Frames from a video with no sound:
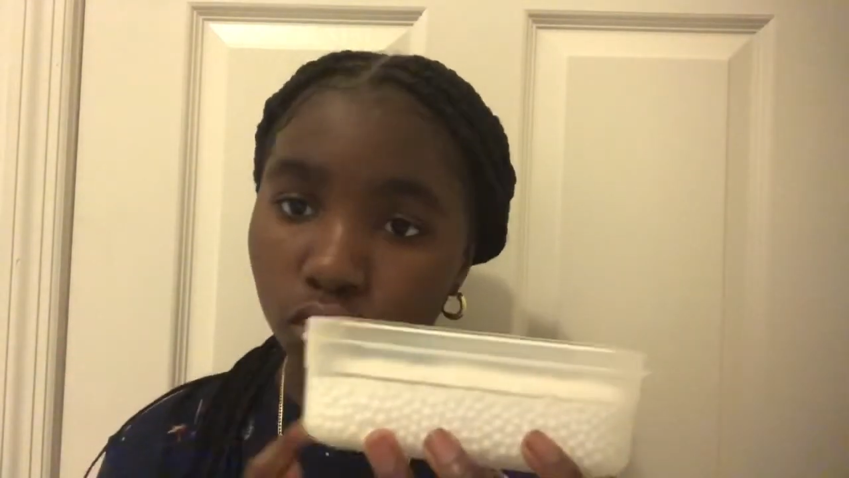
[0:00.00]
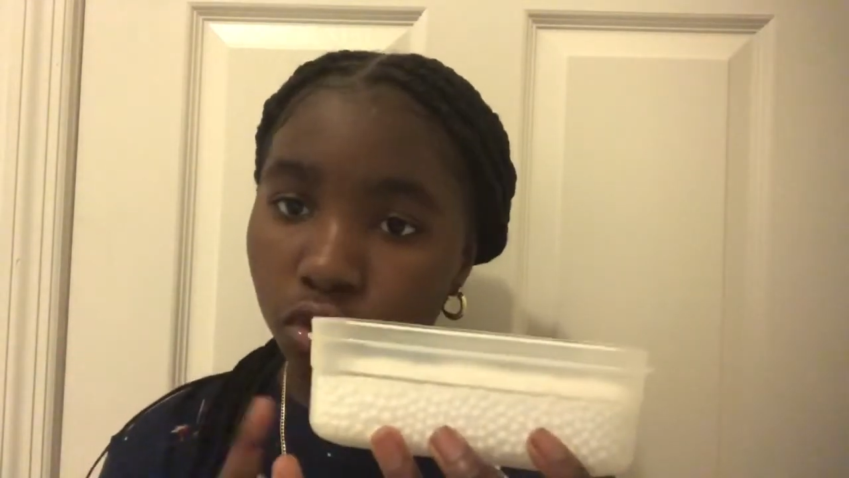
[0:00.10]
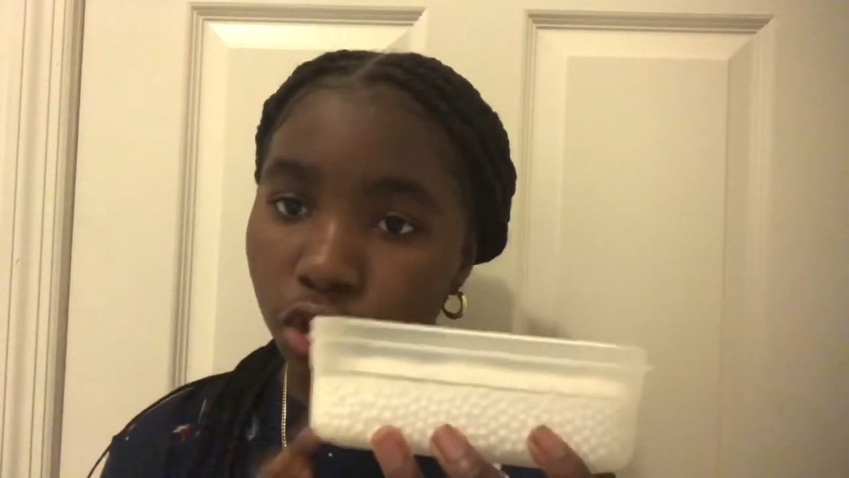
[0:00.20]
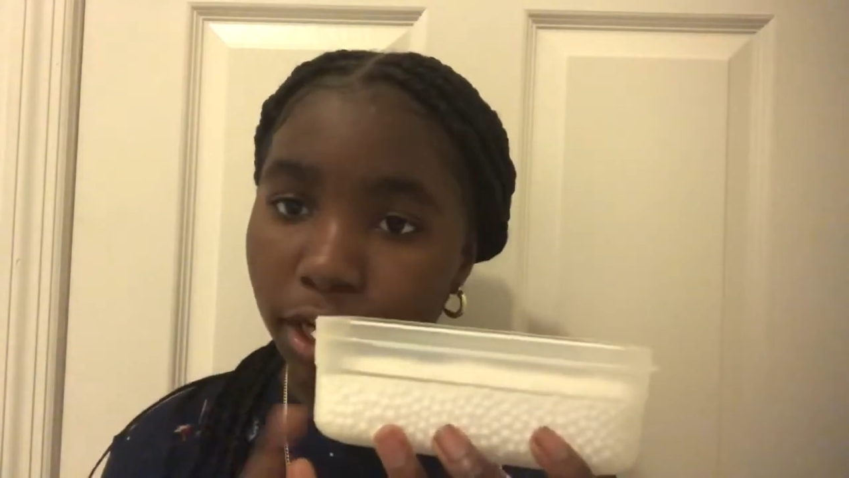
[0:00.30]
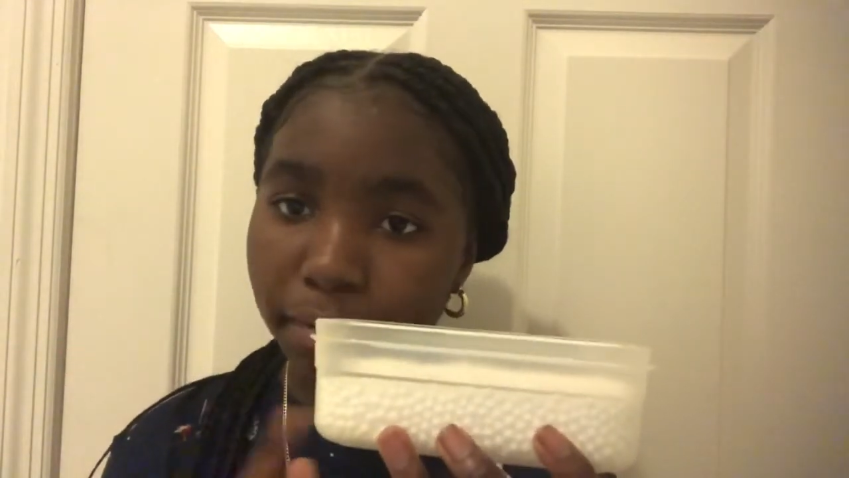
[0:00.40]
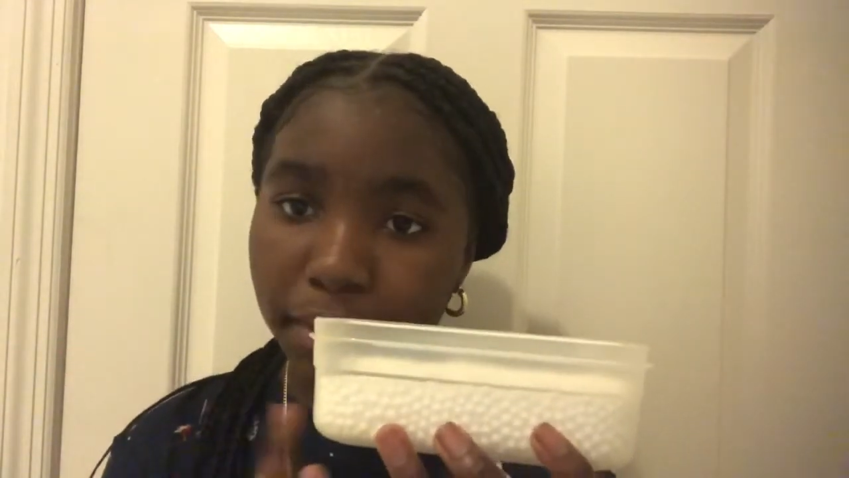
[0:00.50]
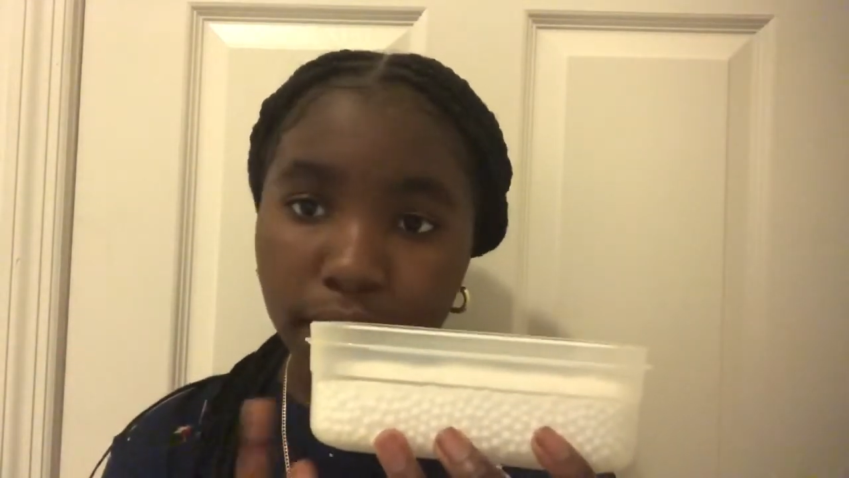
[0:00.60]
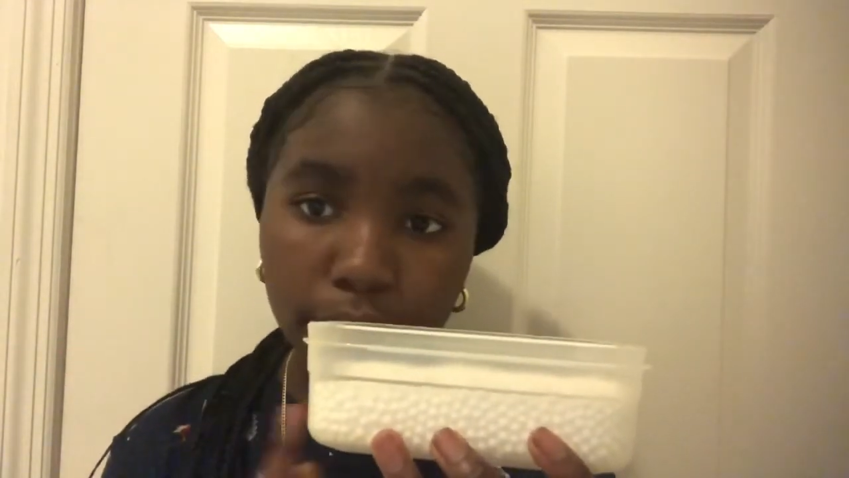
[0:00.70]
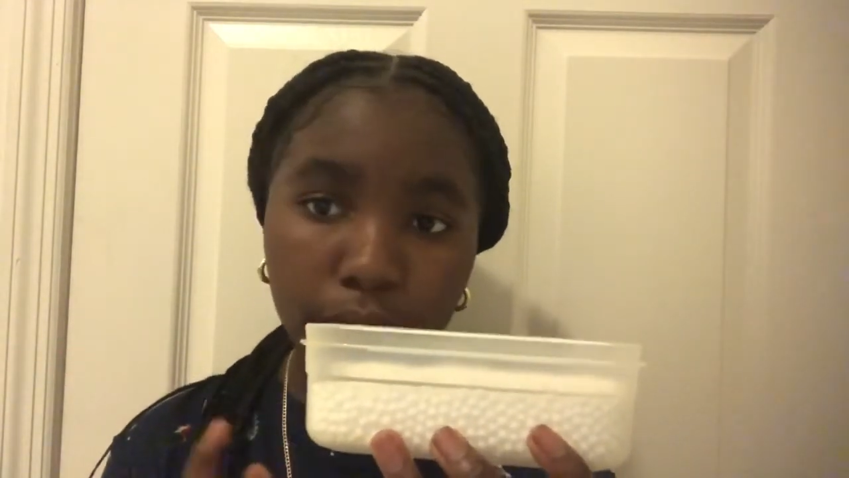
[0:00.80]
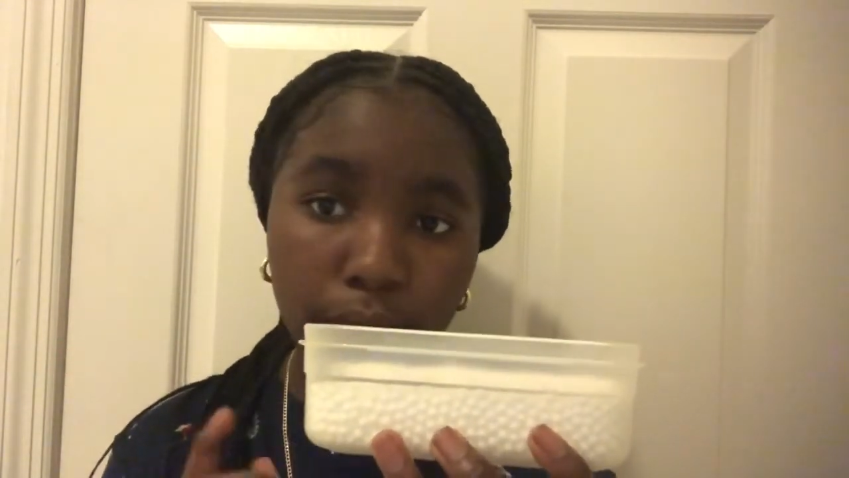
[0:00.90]
trying to make up
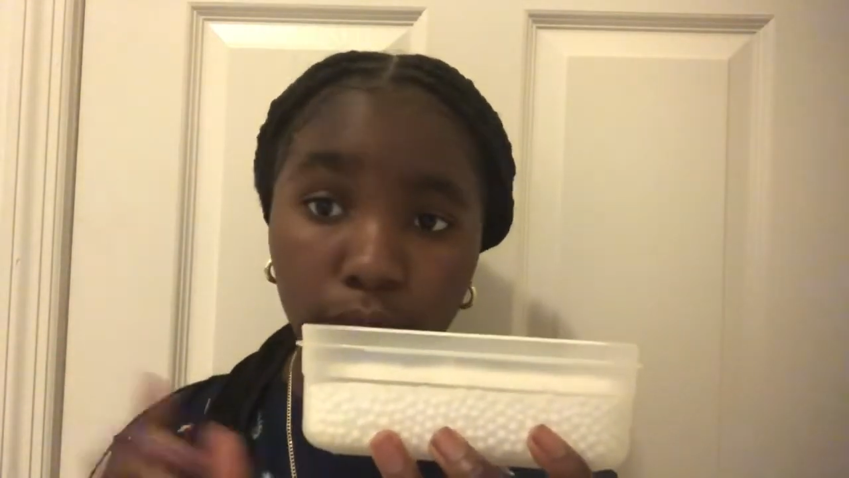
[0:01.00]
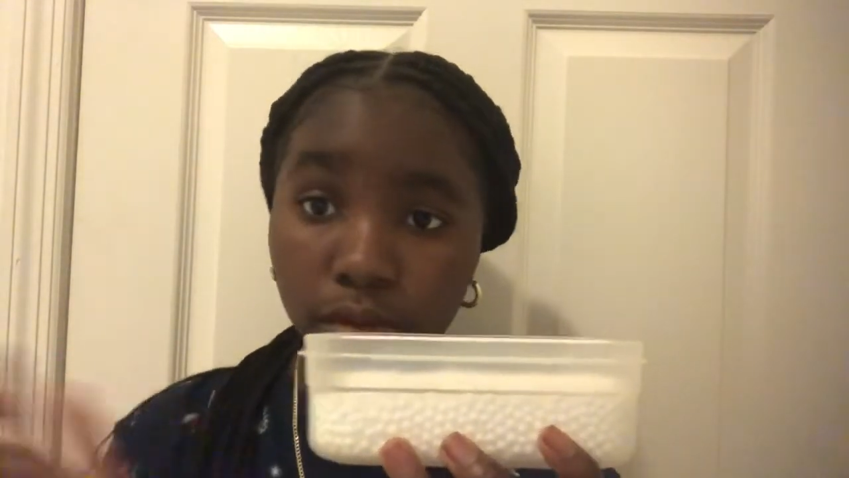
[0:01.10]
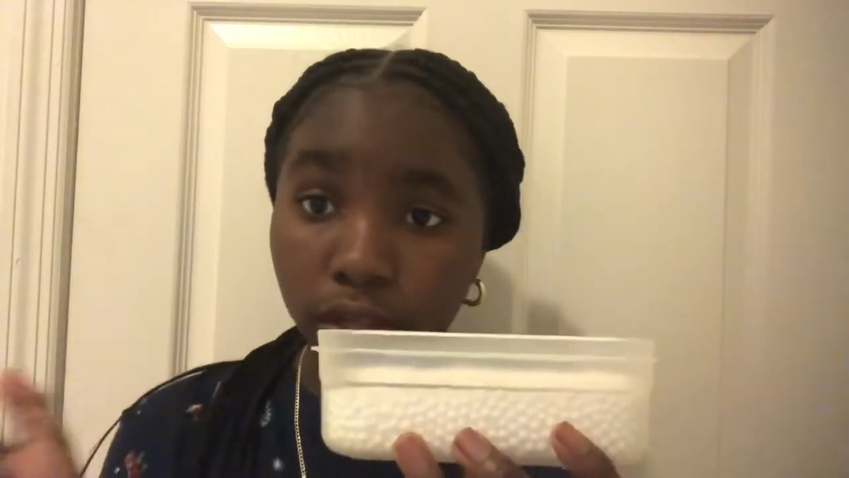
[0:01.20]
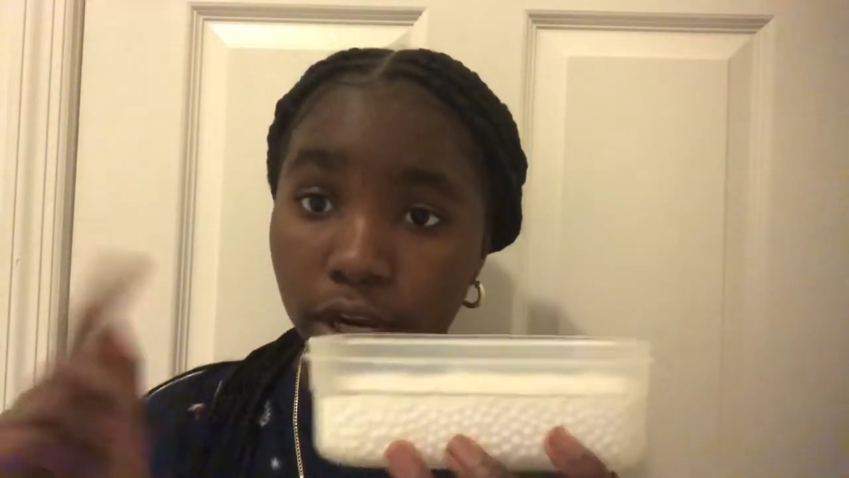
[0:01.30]
my mind whether I